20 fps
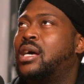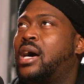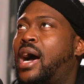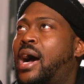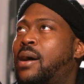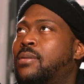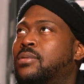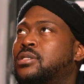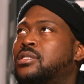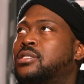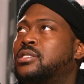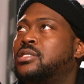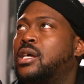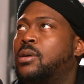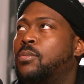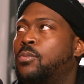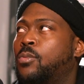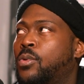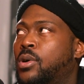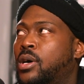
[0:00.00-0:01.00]
I was
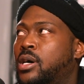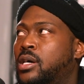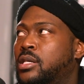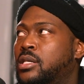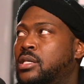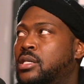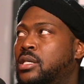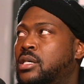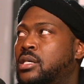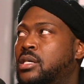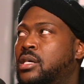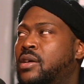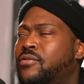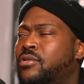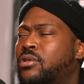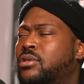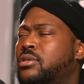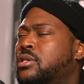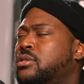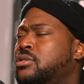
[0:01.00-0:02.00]
somewhat. If
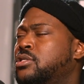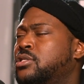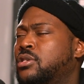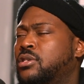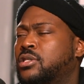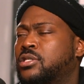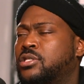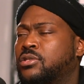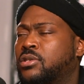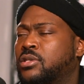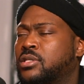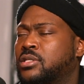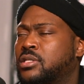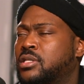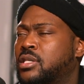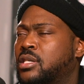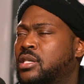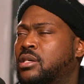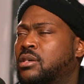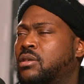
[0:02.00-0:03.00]
you don't know Sean,
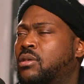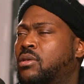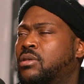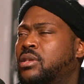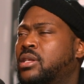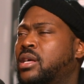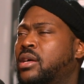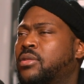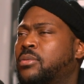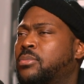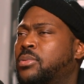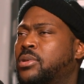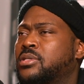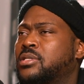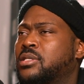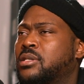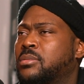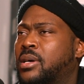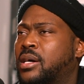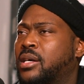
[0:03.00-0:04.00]
Sean's the only other
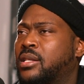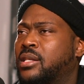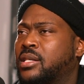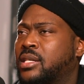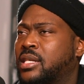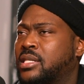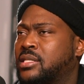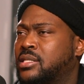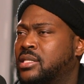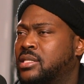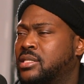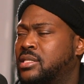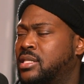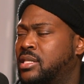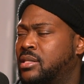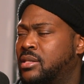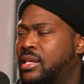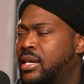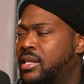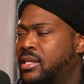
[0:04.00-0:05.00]
person in my clique that's
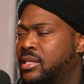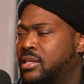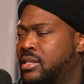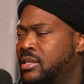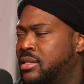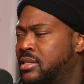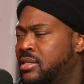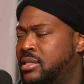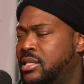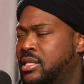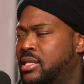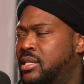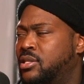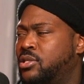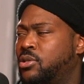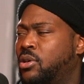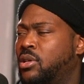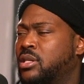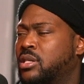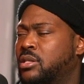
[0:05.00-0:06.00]
either
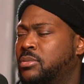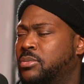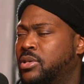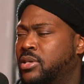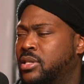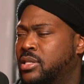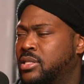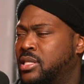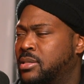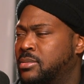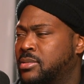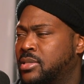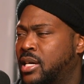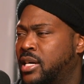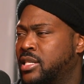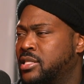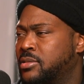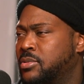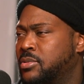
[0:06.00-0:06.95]
taller than me or the same size as